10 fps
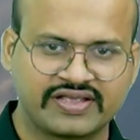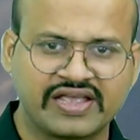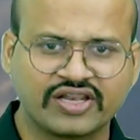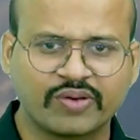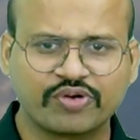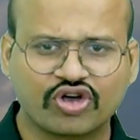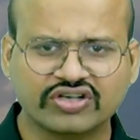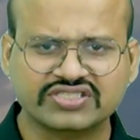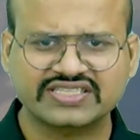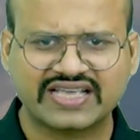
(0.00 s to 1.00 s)
Now
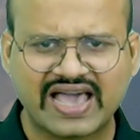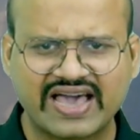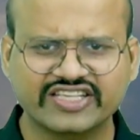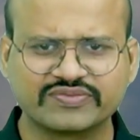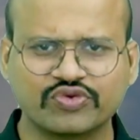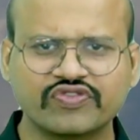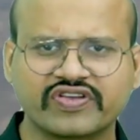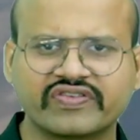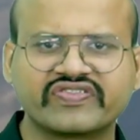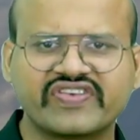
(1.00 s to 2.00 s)
because this air is moving
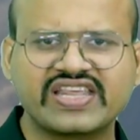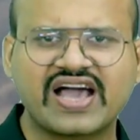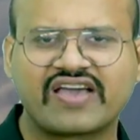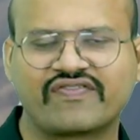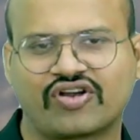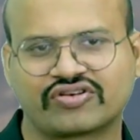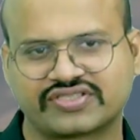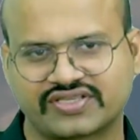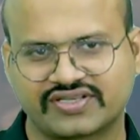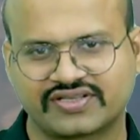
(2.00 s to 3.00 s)
with very high
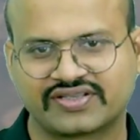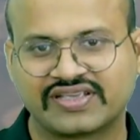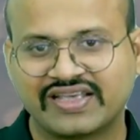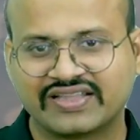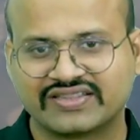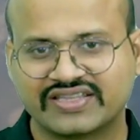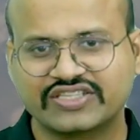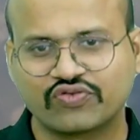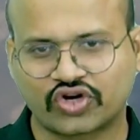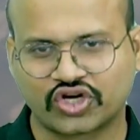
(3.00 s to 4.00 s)
velocity, this
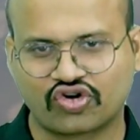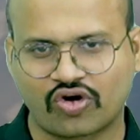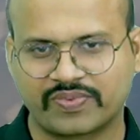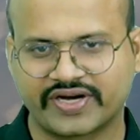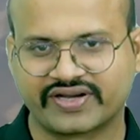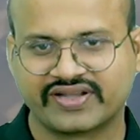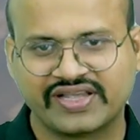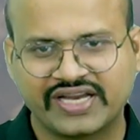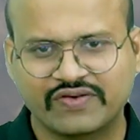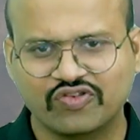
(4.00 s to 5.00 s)
water droplet,
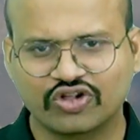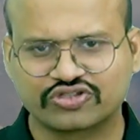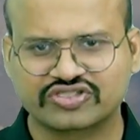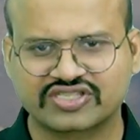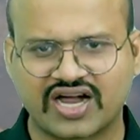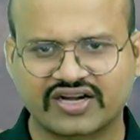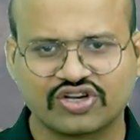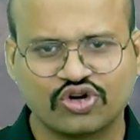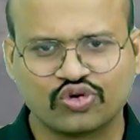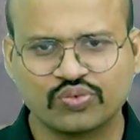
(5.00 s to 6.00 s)
it will also start
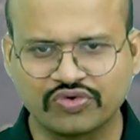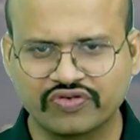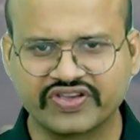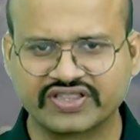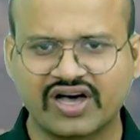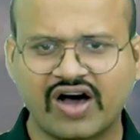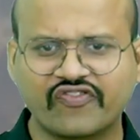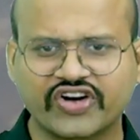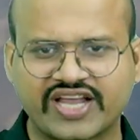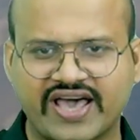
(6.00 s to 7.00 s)
to move in the
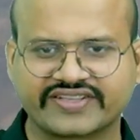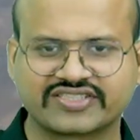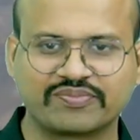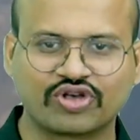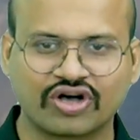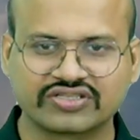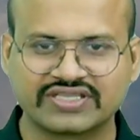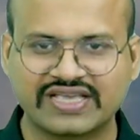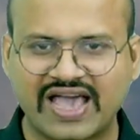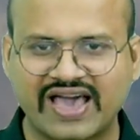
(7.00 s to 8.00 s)
upward direction because
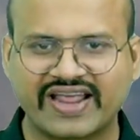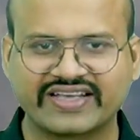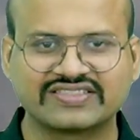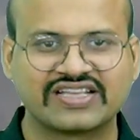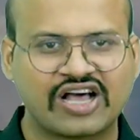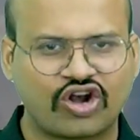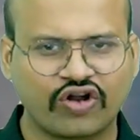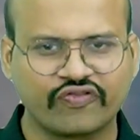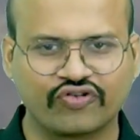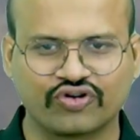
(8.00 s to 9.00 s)
the air has a lot
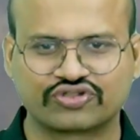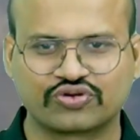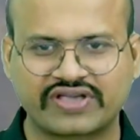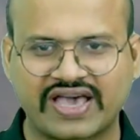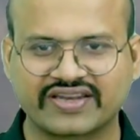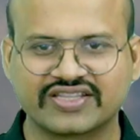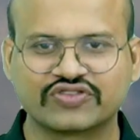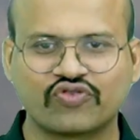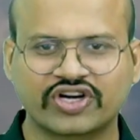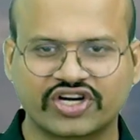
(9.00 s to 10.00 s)
of force to carry these
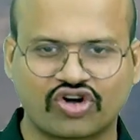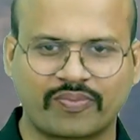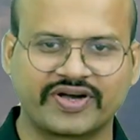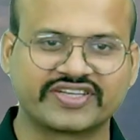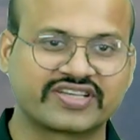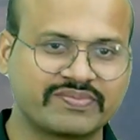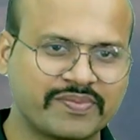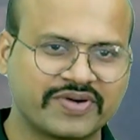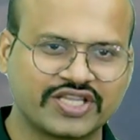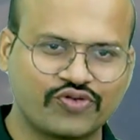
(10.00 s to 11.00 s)
water droplets.
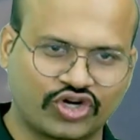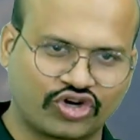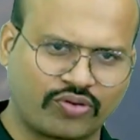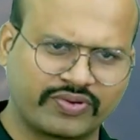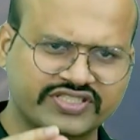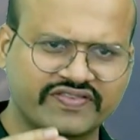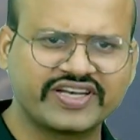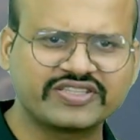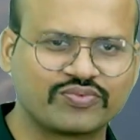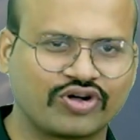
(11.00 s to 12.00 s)
Remember, the water droplets are very
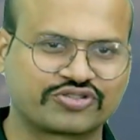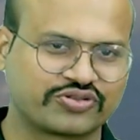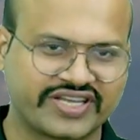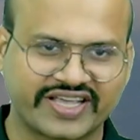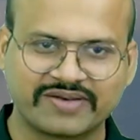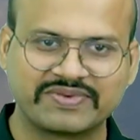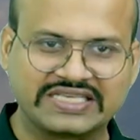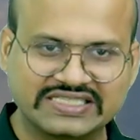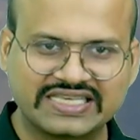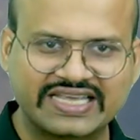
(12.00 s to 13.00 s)
small, so they can be
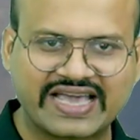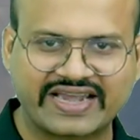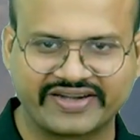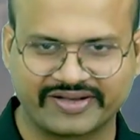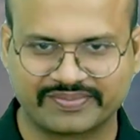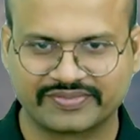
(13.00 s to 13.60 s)
easily carried up.